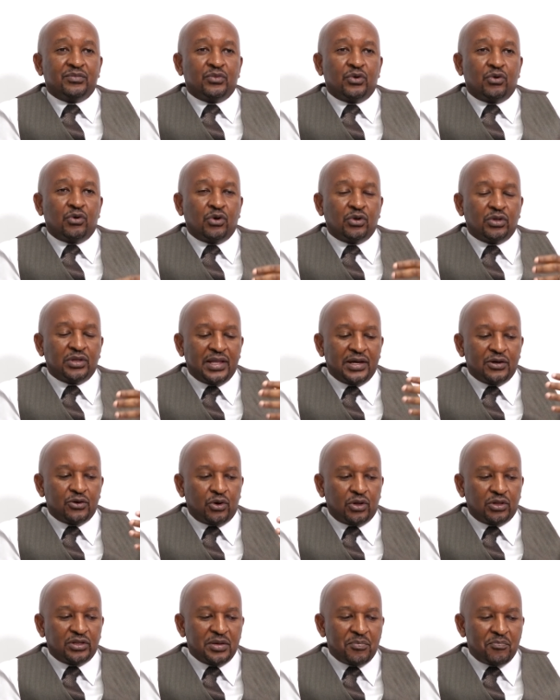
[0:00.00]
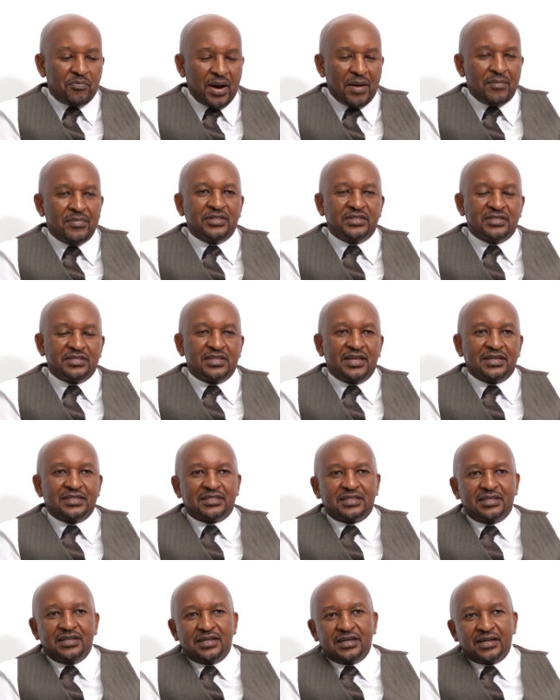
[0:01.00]
all the permits that
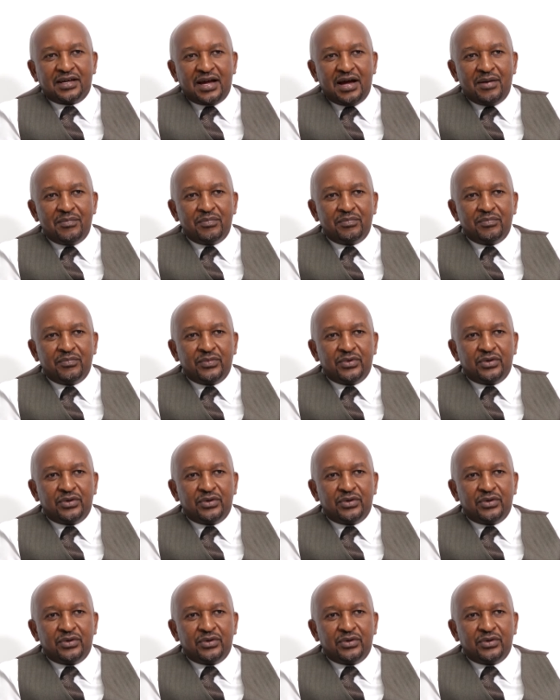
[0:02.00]
come